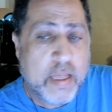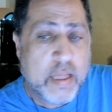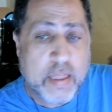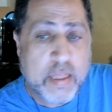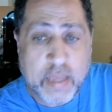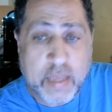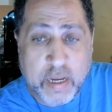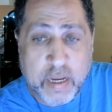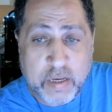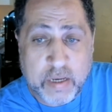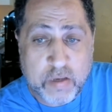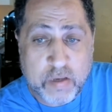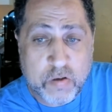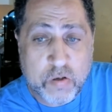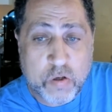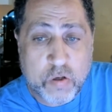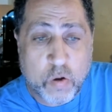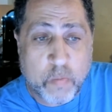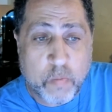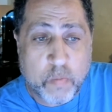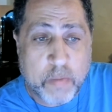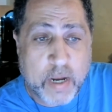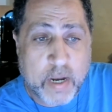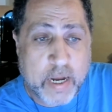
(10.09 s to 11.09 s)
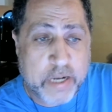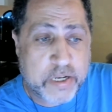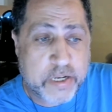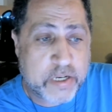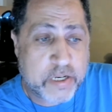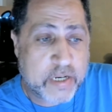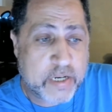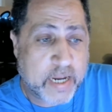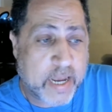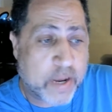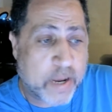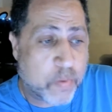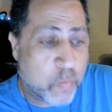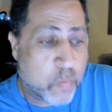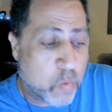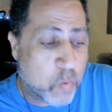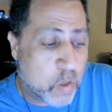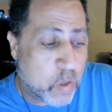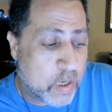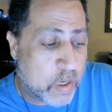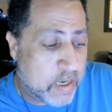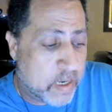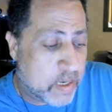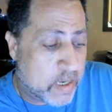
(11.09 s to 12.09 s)
Thank you so much. I got
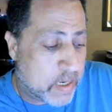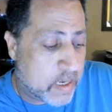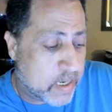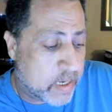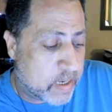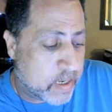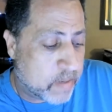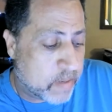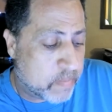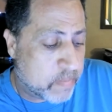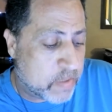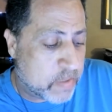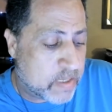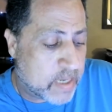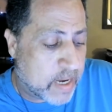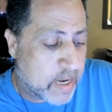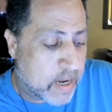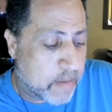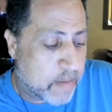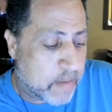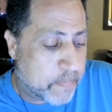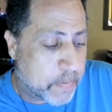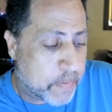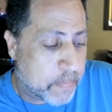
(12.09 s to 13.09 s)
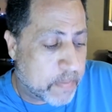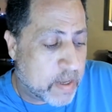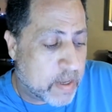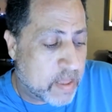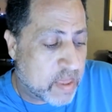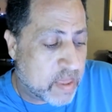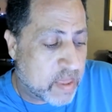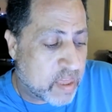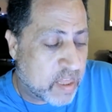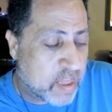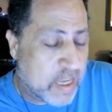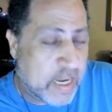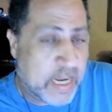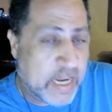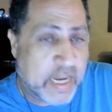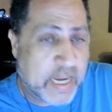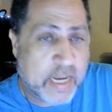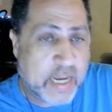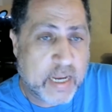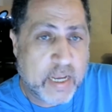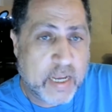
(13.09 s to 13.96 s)
one um, set up a monthly,